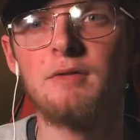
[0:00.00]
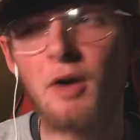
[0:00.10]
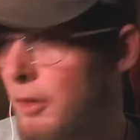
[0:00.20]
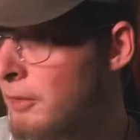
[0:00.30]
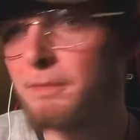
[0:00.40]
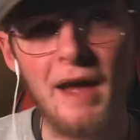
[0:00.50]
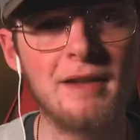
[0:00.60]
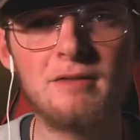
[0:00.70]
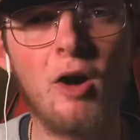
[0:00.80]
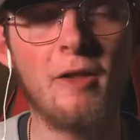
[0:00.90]
So
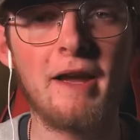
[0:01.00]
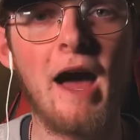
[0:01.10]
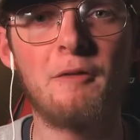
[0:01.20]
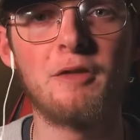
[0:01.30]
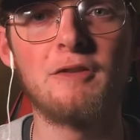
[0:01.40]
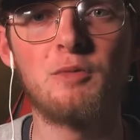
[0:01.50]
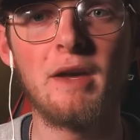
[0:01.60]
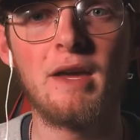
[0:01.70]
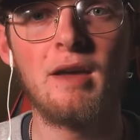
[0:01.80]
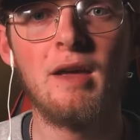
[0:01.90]
that's all I got for this week.